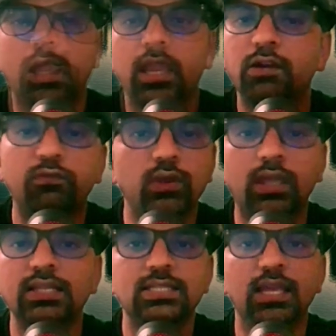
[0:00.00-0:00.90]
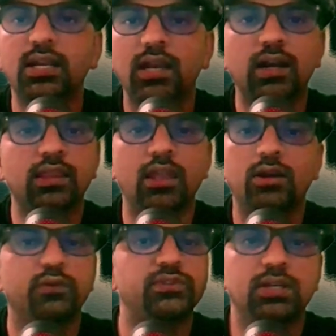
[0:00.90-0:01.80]
And we can cite at the
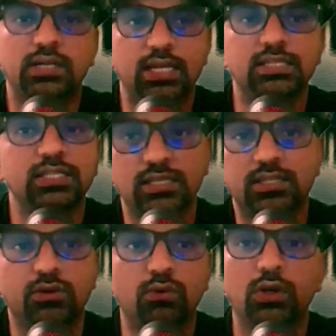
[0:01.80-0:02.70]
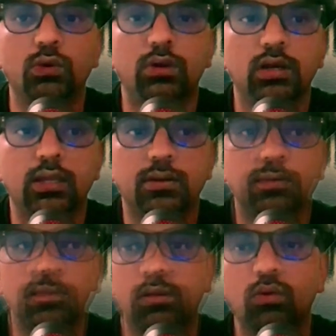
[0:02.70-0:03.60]
end of sentences as I told you earlier.
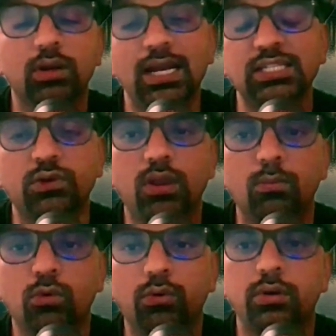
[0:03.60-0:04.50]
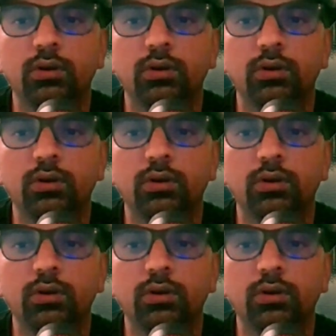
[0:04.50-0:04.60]
Okay, let's try more.